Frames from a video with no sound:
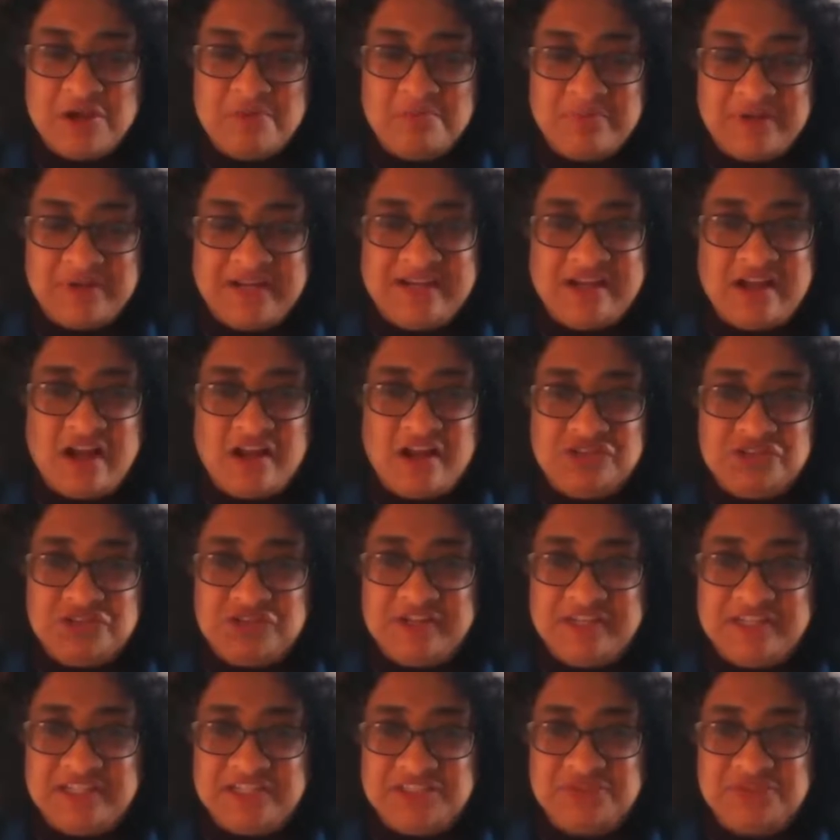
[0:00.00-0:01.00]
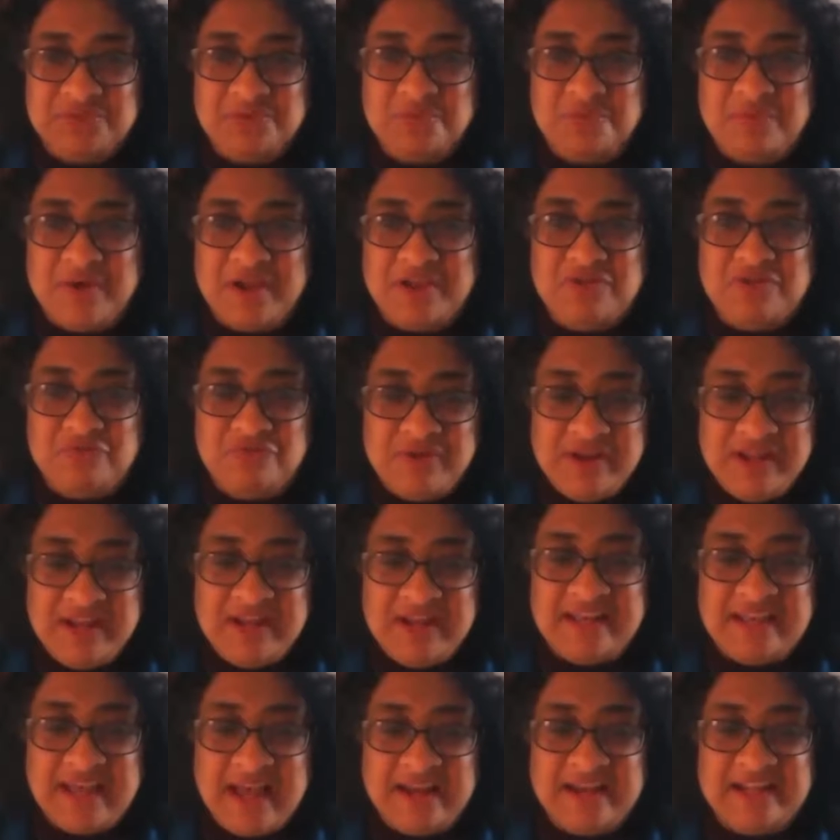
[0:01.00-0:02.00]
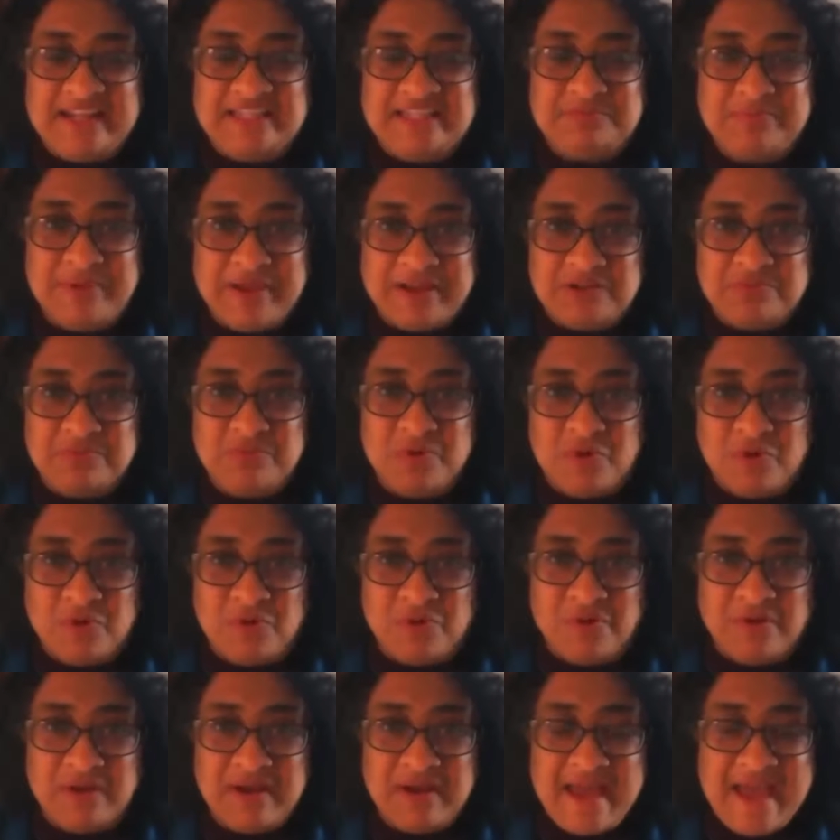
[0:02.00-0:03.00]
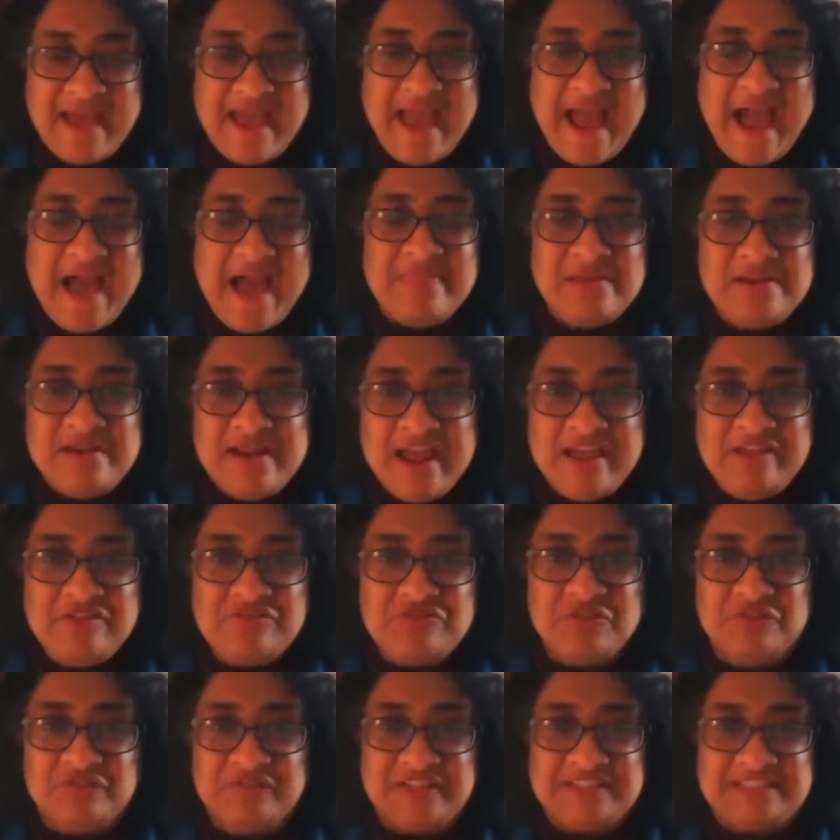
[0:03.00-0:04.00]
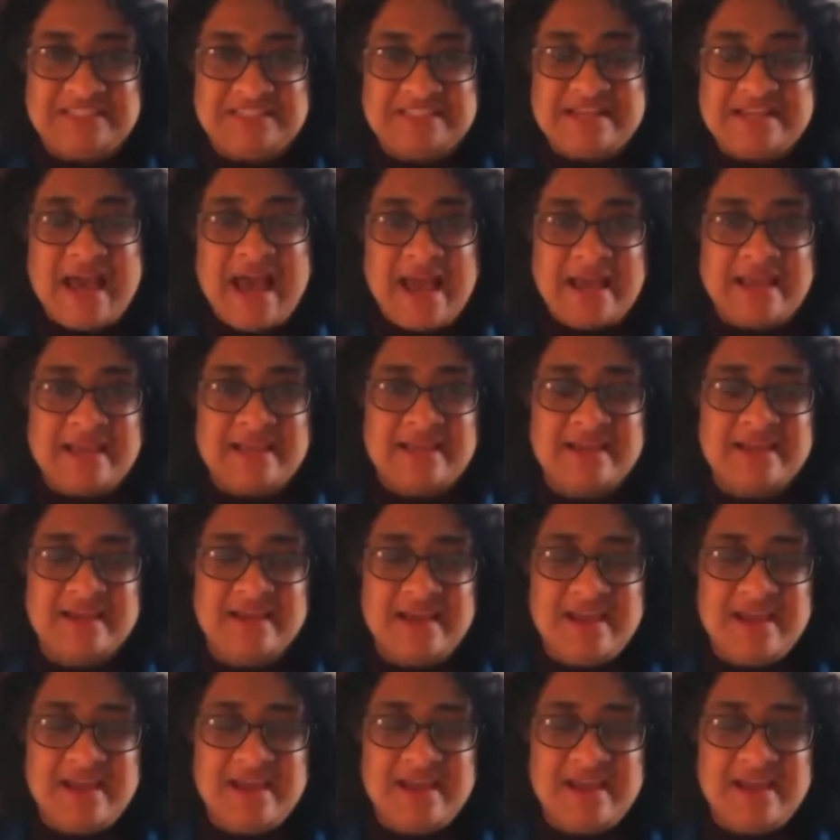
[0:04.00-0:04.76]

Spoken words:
but in countries where you really can expect more. And the nature of this attack